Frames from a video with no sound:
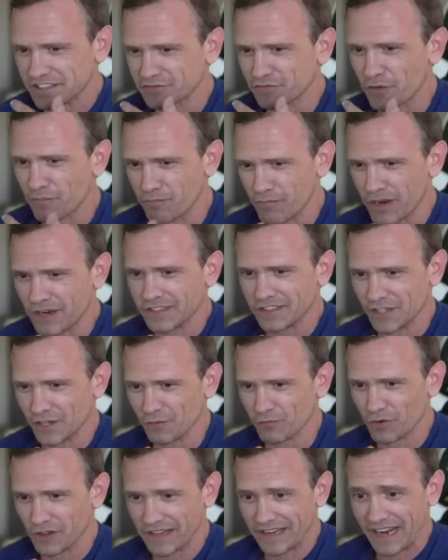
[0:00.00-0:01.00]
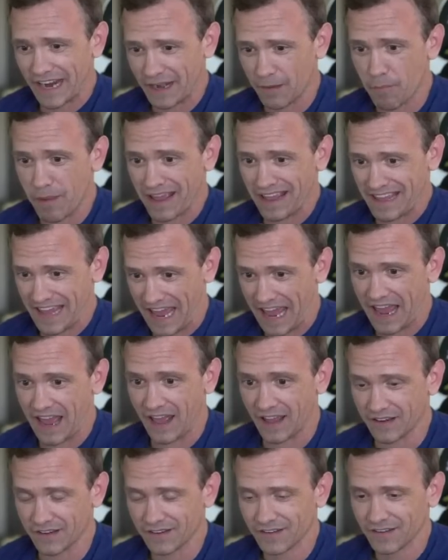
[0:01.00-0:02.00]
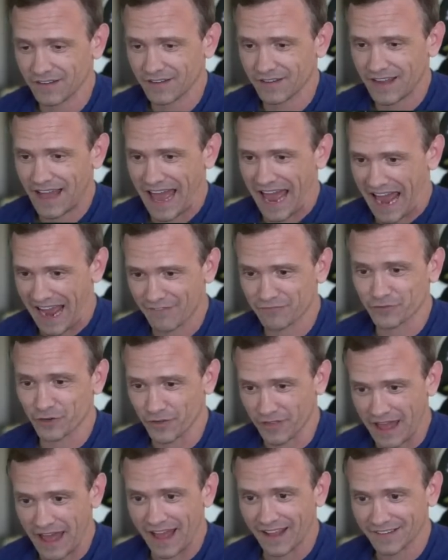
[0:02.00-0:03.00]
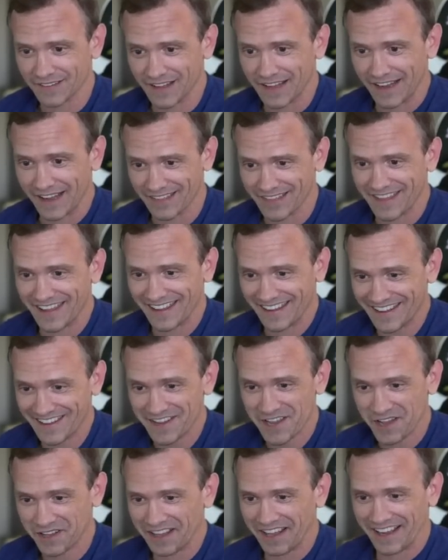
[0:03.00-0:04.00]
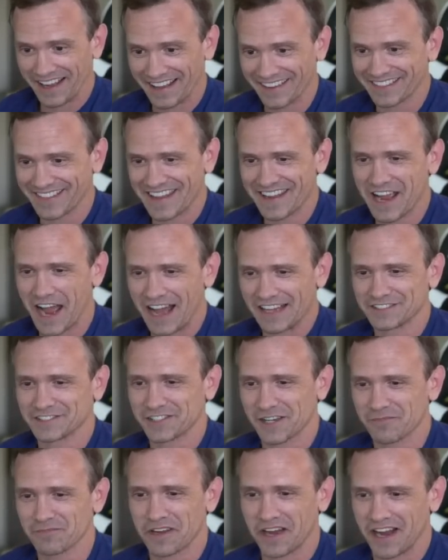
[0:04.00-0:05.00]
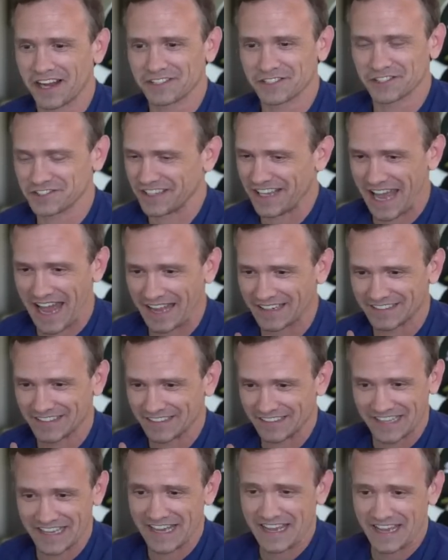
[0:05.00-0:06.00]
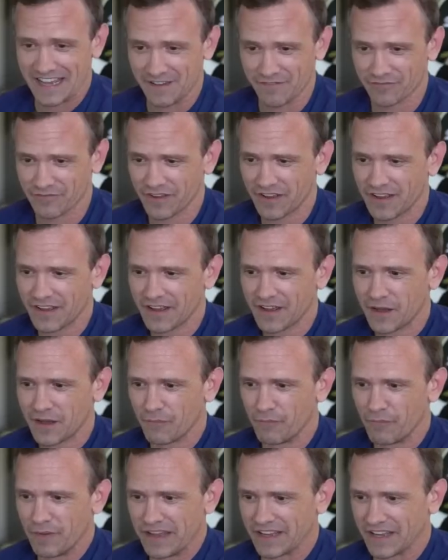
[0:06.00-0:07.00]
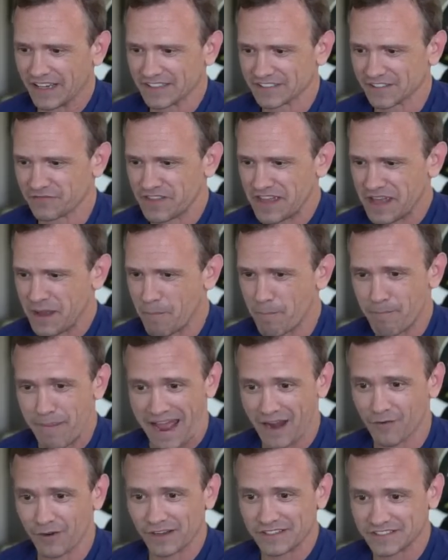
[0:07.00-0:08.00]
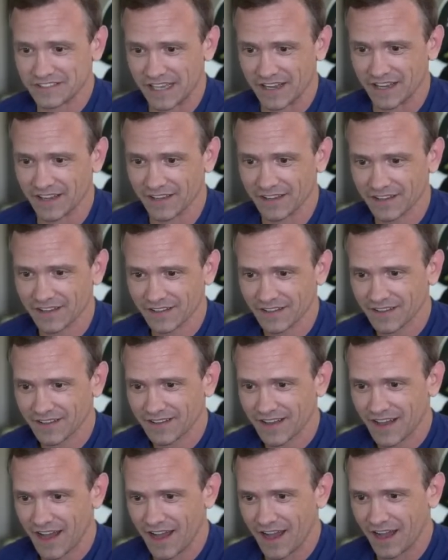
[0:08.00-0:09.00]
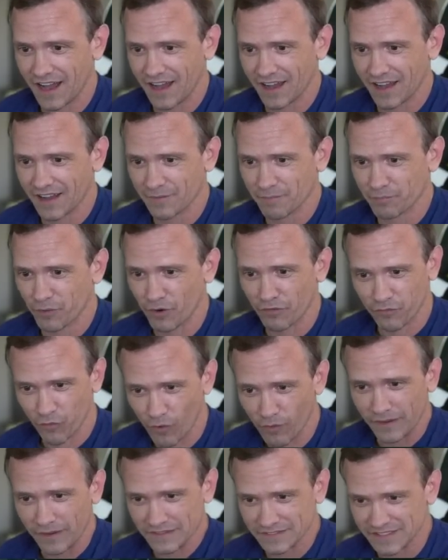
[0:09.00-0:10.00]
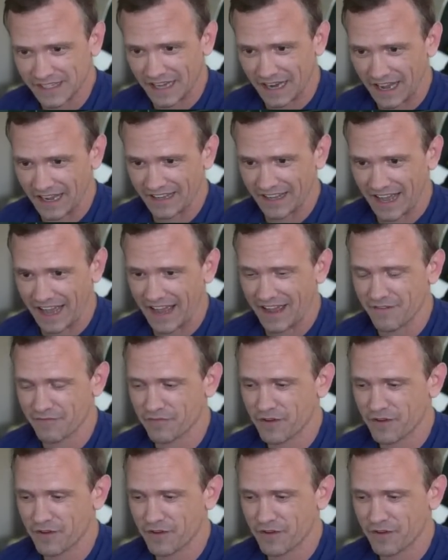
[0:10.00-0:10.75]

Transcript: from BookTube really kind of began after that. I think I subconsciously had to leave because of the embarrassing performance that I gave.